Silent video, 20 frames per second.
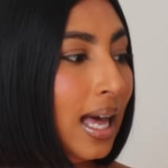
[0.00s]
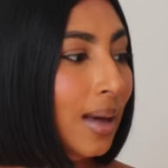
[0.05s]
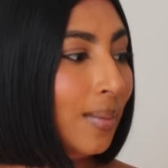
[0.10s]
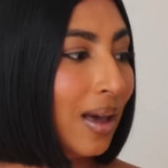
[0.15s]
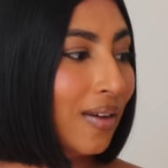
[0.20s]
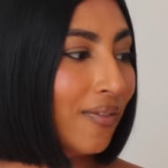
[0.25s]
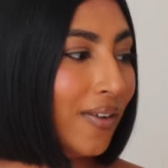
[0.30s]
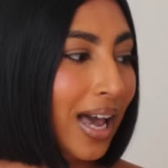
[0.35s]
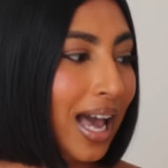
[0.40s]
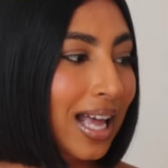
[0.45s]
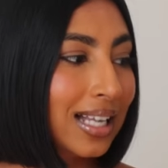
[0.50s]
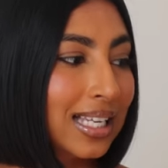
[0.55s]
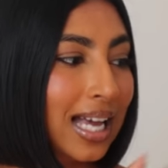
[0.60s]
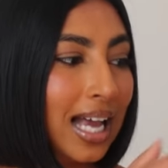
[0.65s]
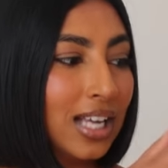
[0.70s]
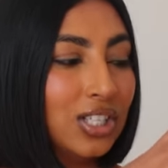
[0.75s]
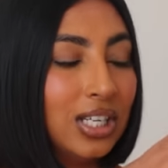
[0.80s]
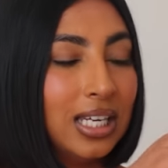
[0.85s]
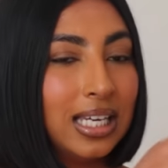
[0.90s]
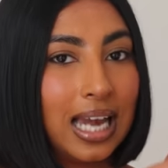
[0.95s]
But if I had to
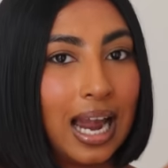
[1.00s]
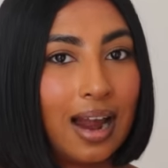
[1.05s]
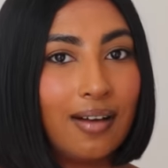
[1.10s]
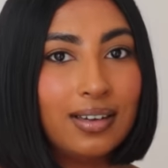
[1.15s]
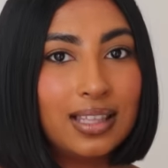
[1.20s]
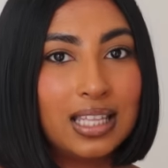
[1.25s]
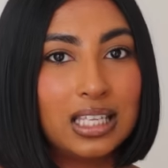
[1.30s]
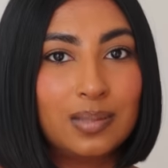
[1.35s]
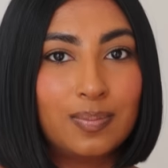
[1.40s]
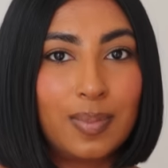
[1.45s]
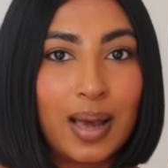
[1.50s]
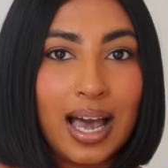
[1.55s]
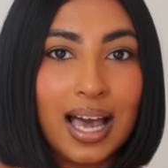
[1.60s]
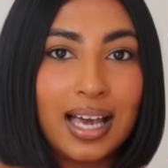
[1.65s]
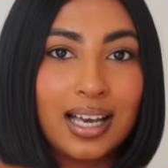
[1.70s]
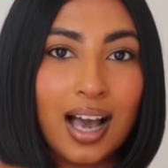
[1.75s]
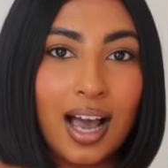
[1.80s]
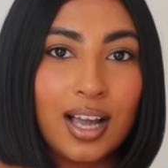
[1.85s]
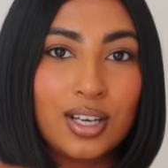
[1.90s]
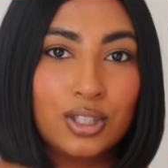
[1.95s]
actually carry this
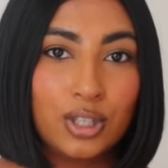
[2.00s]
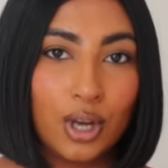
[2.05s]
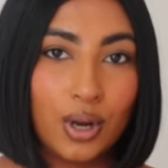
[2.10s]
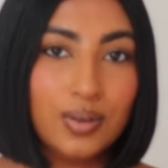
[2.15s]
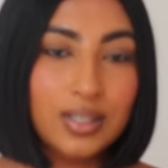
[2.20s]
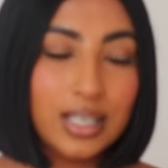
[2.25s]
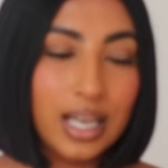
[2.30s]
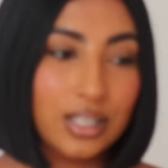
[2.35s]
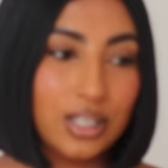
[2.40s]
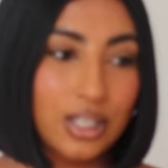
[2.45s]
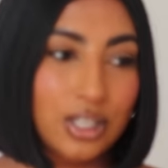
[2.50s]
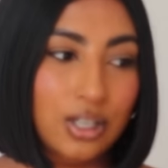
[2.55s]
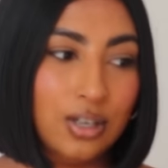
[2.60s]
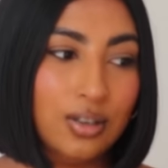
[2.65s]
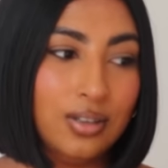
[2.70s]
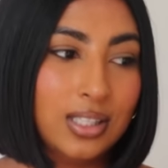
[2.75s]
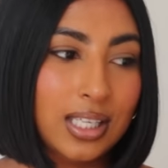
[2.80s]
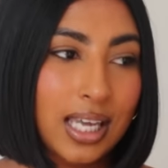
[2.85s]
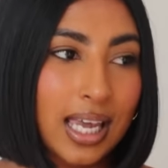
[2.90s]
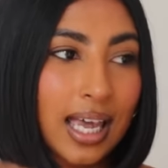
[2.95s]
bag, I don't tend to
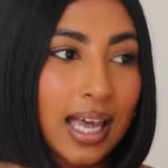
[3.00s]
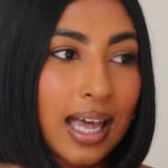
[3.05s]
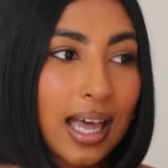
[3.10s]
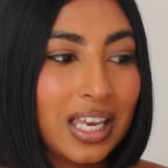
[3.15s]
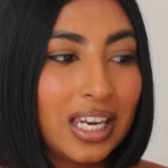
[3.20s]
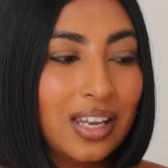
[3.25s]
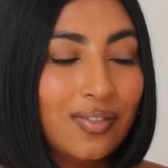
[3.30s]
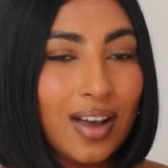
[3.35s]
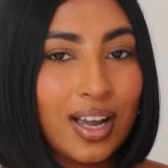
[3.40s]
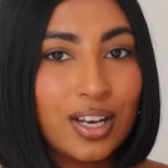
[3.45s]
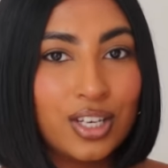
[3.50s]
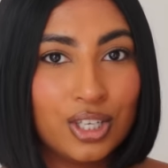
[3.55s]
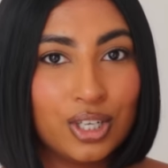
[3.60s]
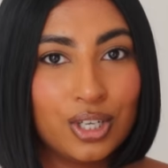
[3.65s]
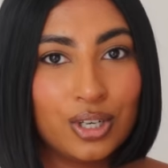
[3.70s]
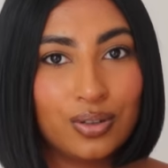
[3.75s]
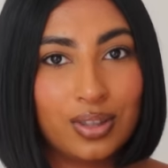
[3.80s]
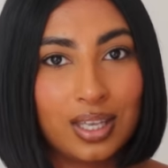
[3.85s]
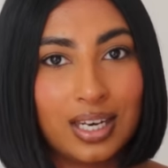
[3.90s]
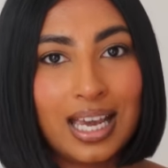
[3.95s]
use it. And if I
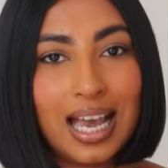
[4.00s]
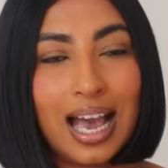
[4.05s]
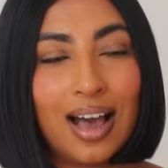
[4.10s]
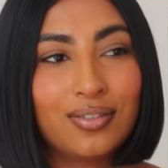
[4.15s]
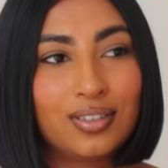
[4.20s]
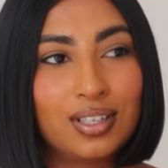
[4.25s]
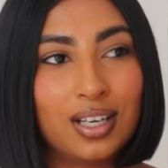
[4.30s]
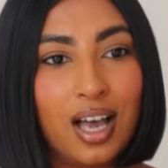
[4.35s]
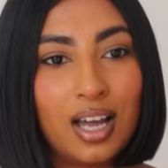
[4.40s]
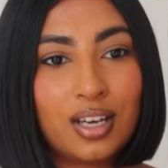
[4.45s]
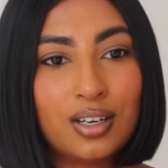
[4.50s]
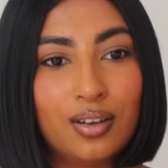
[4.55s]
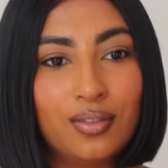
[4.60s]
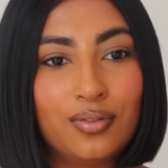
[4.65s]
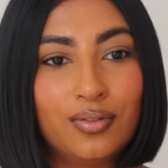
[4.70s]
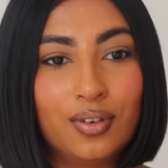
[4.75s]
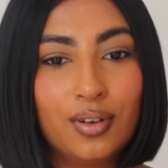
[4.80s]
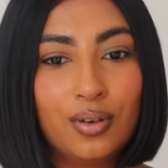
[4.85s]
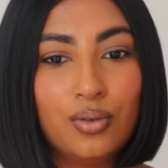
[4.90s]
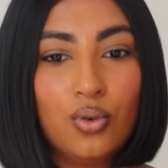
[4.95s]
do, then I have to kind
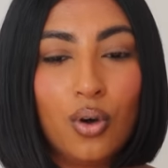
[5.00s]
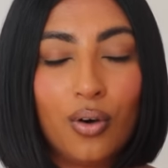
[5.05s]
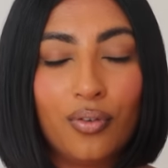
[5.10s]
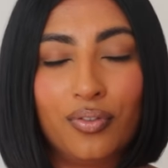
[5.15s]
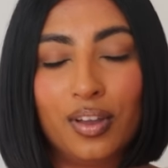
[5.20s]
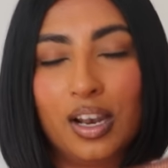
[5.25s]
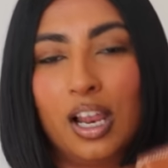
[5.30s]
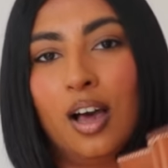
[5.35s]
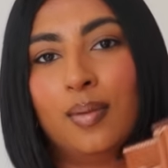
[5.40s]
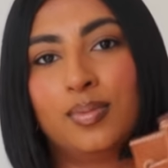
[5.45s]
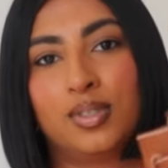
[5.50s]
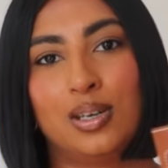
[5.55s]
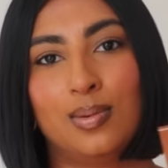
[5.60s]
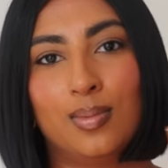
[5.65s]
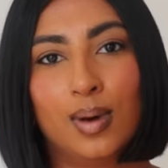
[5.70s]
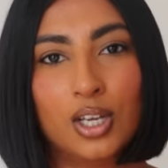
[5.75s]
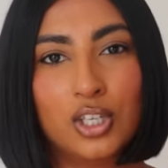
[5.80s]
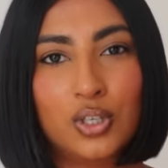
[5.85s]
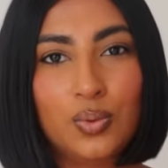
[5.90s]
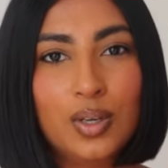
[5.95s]
of not fill it up too
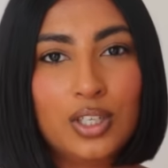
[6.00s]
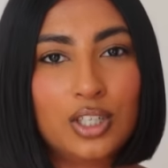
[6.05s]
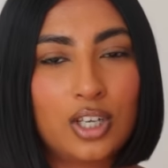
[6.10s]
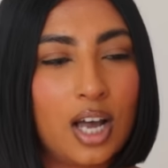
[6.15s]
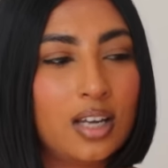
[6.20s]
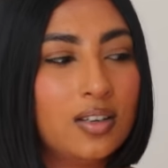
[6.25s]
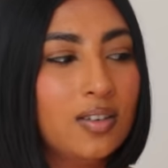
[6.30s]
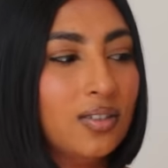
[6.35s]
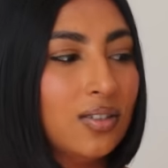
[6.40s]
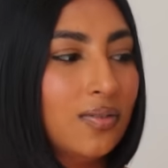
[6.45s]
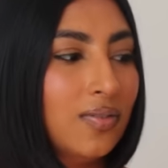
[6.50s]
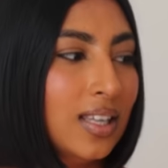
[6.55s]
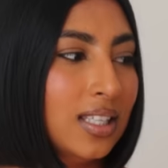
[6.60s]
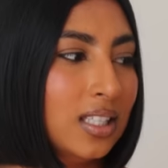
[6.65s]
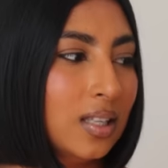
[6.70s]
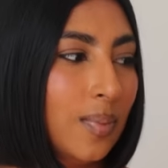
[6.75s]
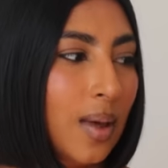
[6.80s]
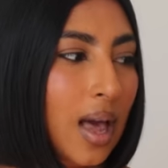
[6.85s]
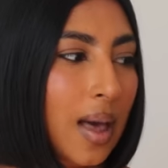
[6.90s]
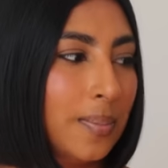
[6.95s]
much, which kind of
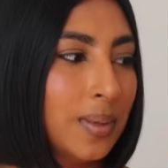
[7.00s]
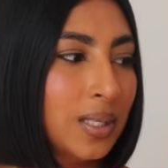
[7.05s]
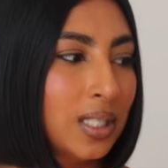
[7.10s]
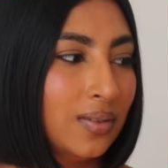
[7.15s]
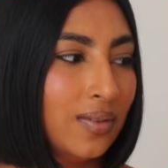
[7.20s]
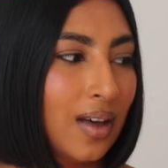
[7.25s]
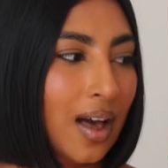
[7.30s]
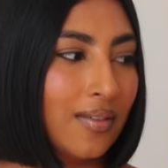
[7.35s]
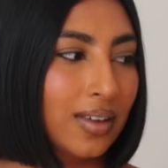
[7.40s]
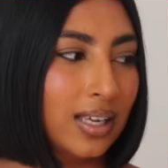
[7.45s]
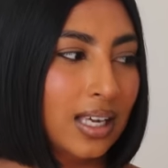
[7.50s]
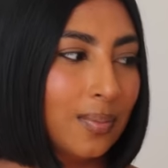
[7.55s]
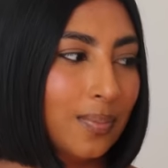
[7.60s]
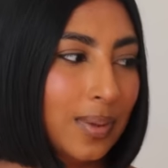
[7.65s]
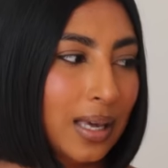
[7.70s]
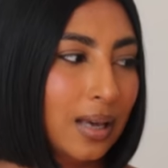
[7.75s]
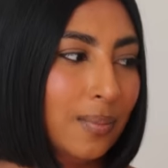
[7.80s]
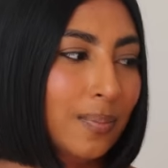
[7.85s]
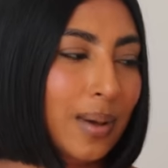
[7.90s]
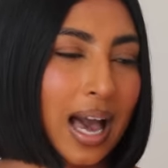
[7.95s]
defeats the purpose of having a
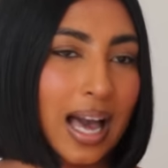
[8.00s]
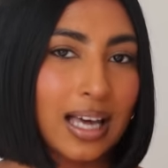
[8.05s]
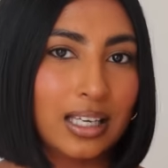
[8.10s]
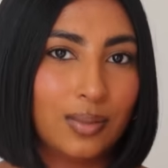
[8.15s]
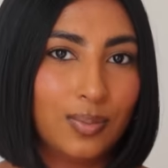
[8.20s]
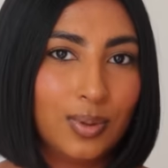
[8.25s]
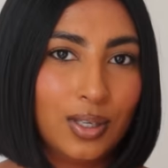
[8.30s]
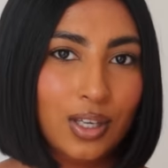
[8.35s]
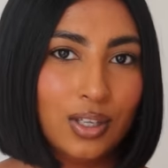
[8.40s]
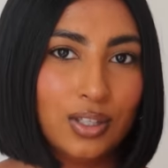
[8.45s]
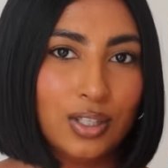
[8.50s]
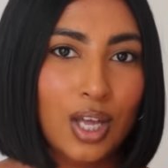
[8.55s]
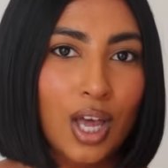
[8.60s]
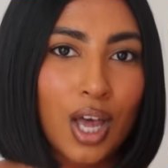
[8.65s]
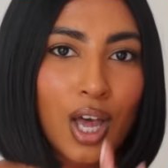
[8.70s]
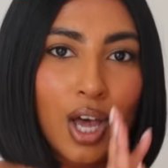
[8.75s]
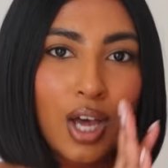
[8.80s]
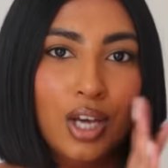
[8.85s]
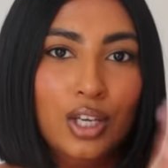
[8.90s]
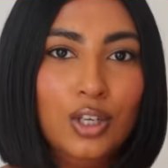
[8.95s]
big bag because
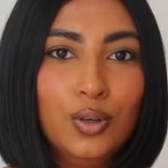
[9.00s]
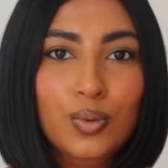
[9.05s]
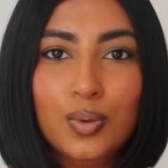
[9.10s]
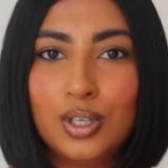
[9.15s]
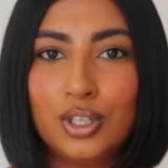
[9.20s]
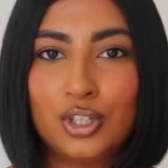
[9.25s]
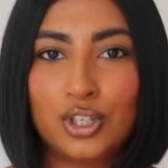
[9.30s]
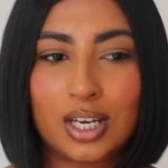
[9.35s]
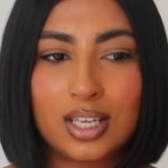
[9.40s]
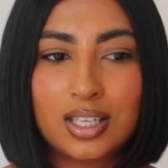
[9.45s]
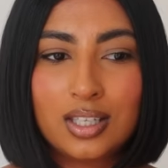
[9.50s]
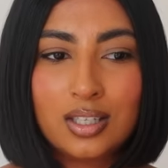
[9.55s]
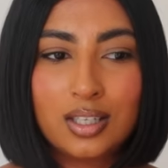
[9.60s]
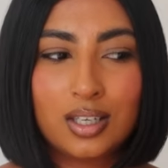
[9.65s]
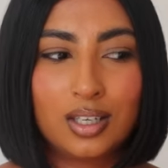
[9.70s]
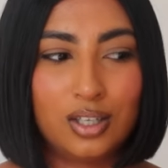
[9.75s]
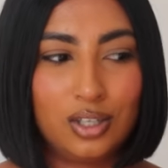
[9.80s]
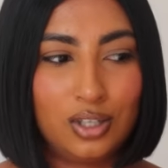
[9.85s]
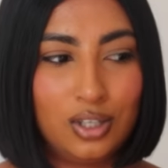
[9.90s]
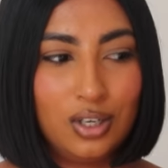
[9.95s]
you would
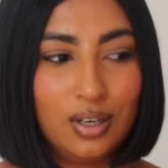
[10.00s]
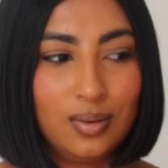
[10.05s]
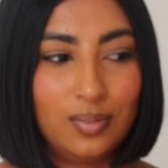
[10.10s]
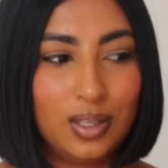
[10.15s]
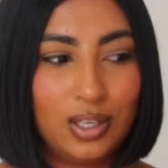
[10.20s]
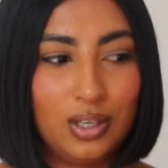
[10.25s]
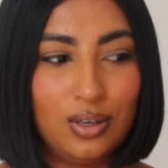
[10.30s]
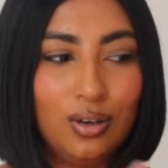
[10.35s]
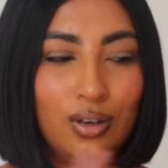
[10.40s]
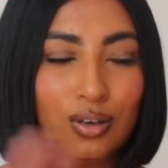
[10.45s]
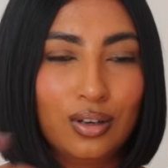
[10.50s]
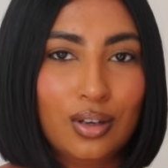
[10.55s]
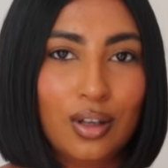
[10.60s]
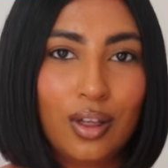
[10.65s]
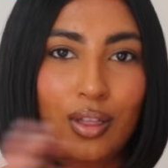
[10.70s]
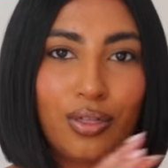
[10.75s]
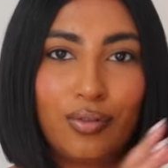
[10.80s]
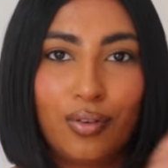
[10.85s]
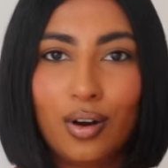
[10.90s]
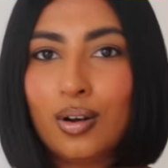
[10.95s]
just assume that you could
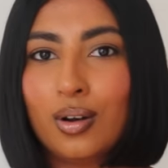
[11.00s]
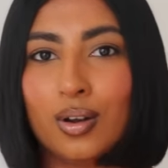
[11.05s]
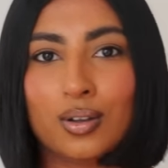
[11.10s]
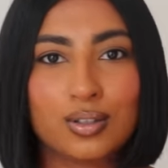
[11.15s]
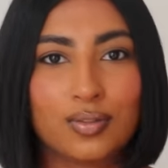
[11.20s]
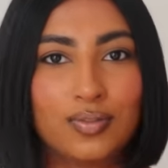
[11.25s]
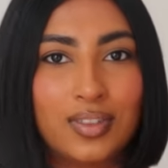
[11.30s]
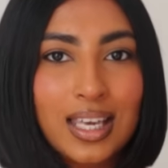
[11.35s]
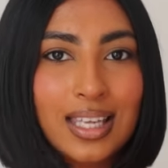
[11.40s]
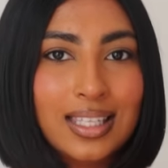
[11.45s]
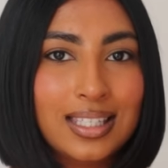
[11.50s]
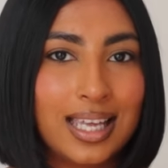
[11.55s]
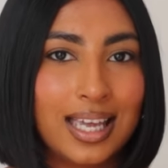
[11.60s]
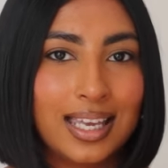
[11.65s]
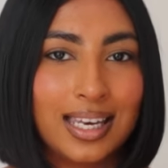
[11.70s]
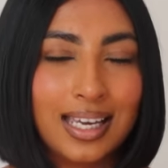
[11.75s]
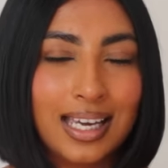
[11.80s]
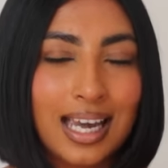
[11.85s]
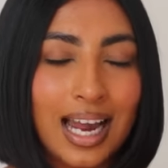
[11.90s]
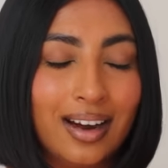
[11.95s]
throw lots of things in
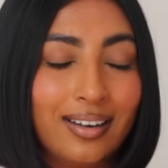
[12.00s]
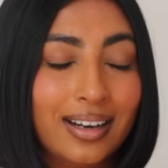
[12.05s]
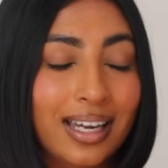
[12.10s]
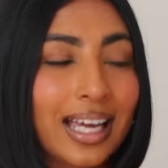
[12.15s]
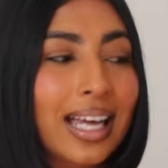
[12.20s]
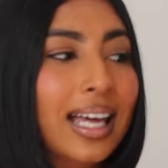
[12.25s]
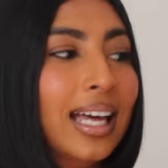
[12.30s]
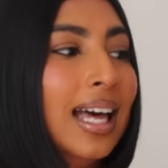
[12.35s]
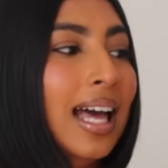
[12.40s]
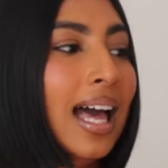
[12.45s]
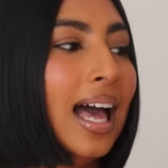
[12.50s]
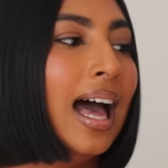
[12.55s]
and carry it.